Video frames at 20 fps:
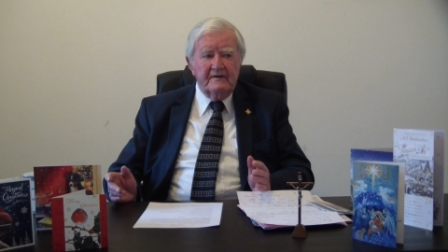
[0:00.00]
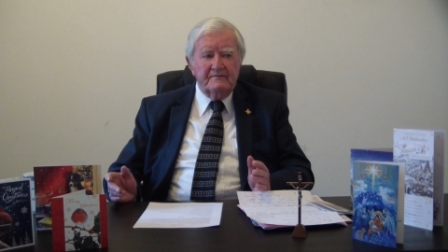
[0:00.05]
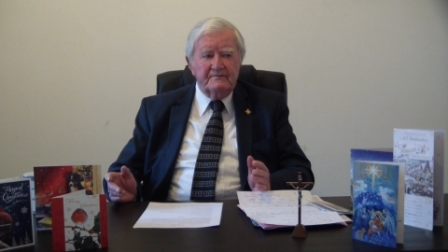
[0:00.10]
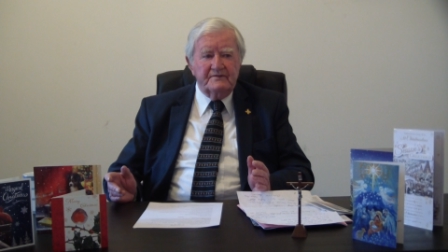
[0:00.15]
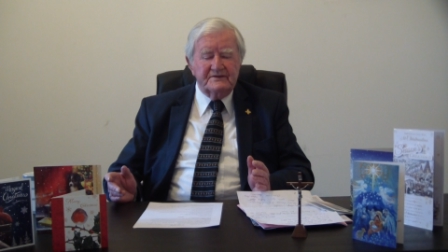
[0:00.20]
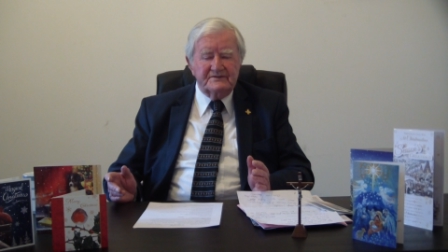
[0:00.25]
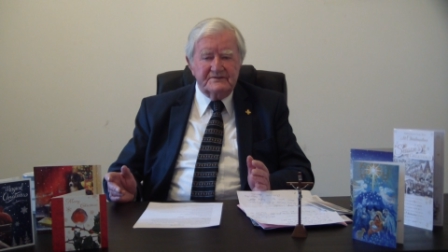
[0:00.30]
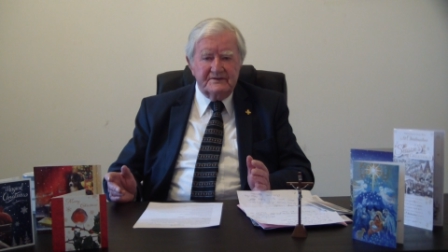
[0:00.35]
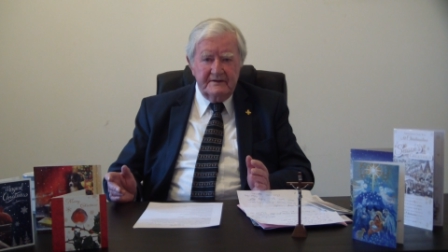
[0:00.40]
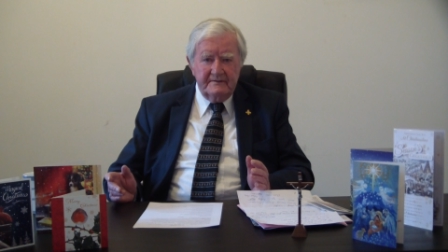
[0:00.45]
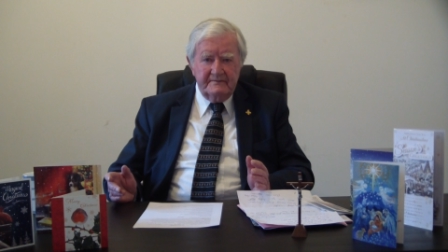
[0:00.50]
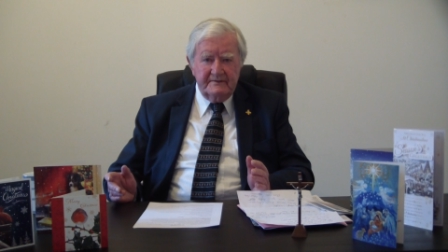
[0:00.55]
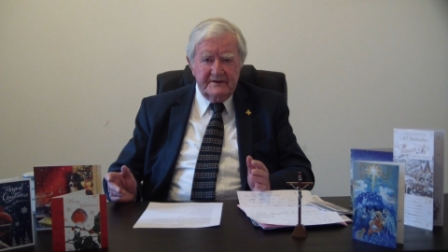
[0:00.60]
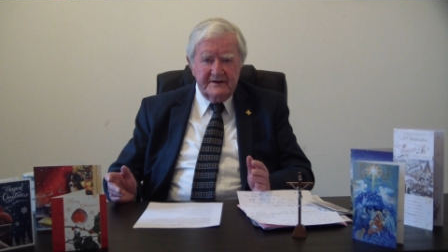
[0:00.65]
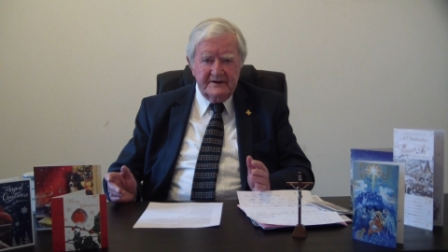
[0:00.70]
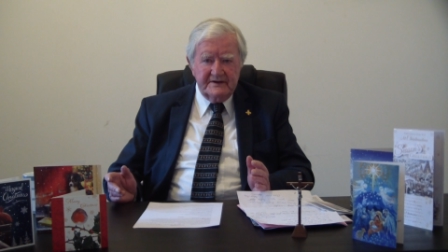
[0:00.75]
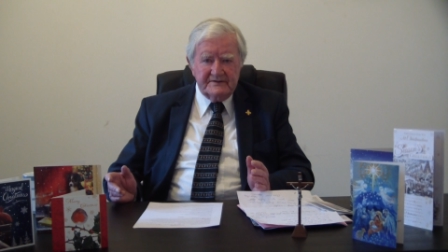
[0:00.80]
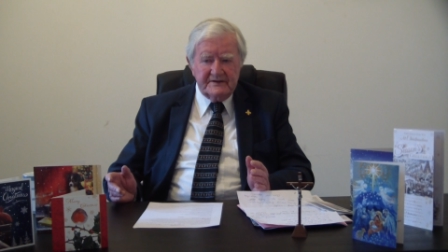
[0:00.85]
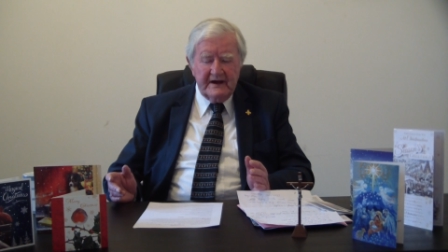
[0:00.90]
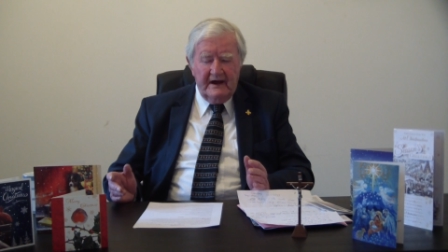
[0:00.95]

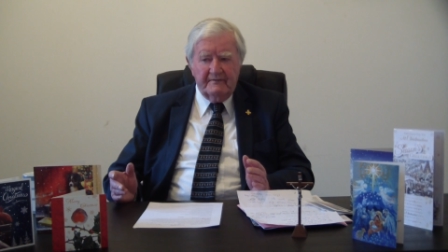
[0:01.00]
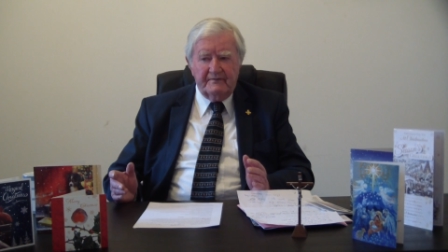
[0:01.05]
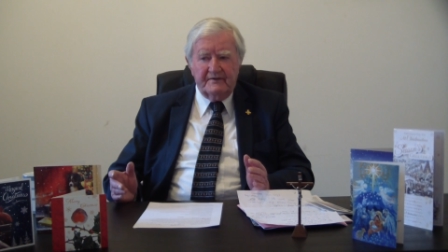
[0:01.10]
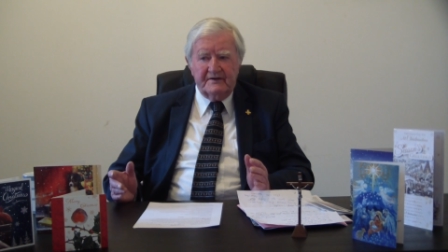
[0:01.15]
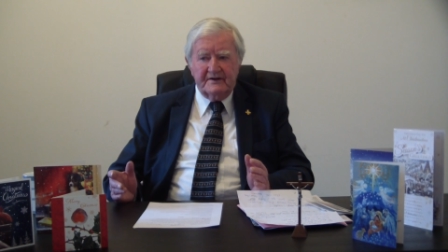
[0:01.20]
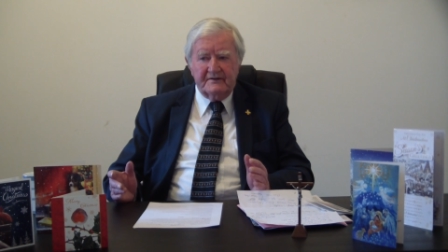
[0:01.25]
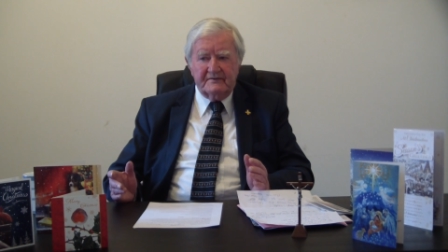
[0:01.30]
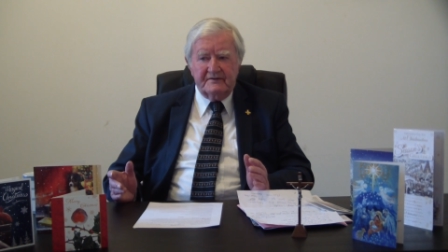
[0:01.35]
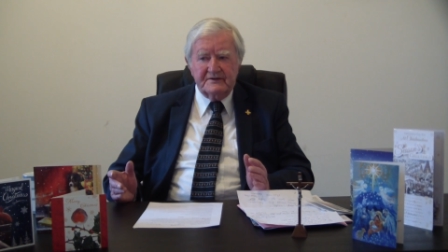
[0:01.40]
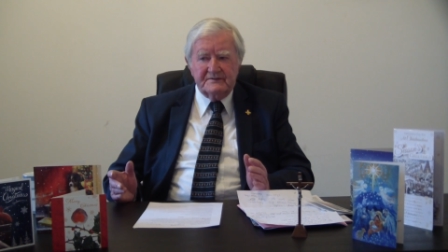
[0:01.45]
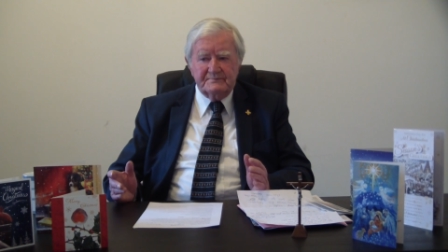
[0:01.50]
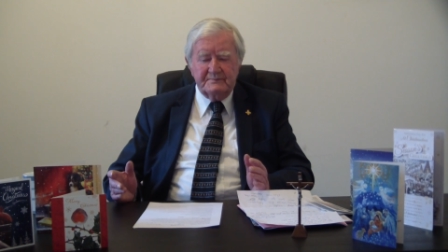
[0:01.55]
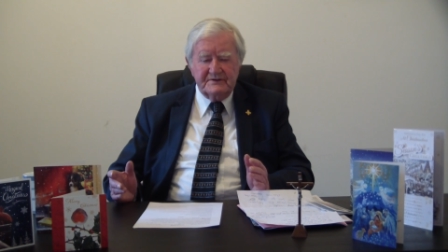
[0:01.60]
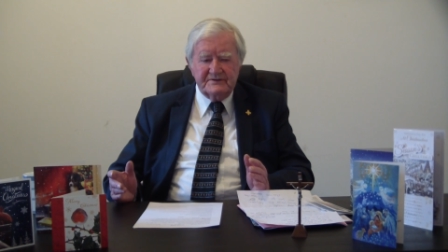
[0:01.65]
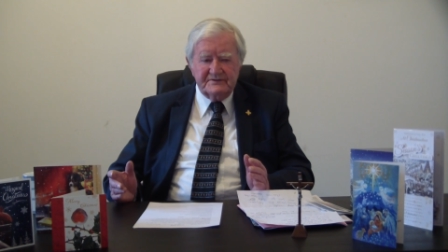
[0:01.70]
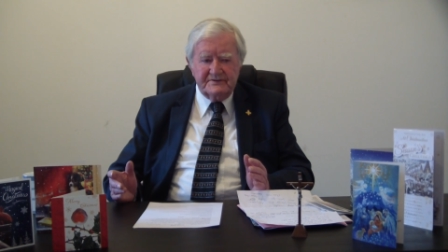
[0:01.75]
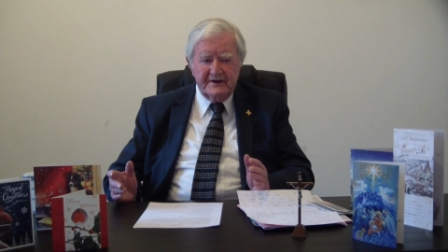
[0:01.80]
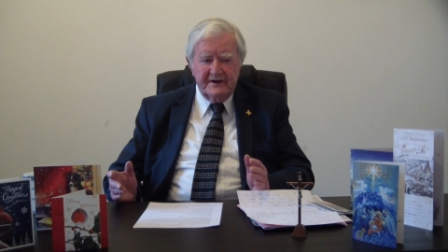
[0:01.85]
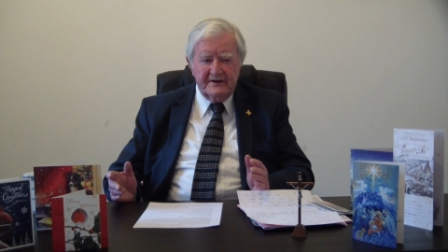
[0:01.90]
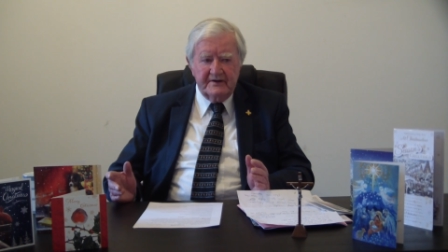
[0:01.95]
festivities, for their
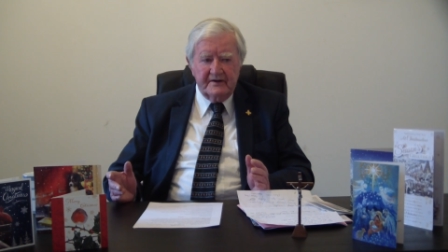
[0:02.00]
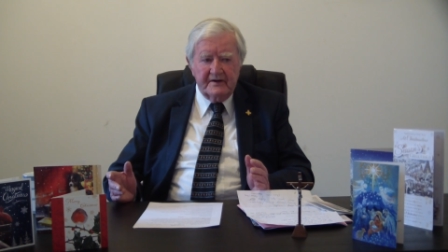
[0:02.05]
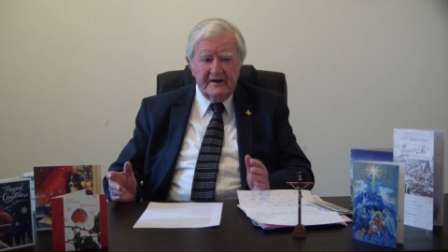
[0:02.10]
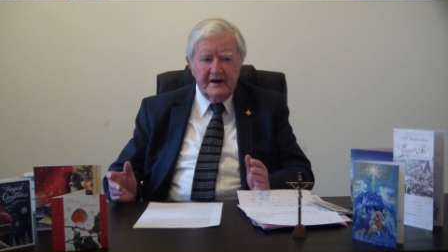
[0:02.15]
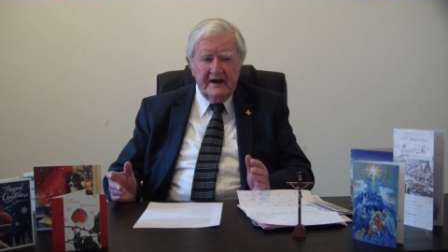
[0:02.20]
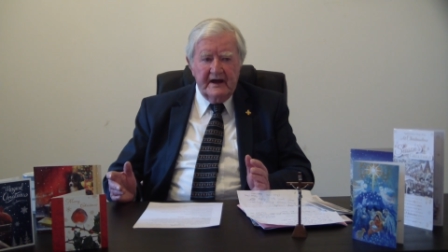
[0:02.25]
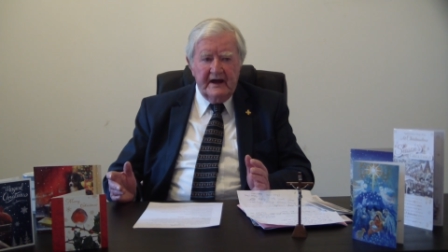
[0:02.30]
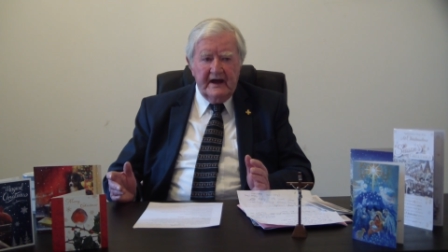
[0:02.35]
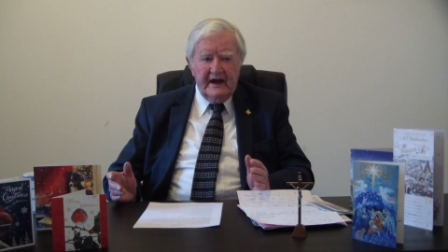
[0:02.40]
Christmas dinner,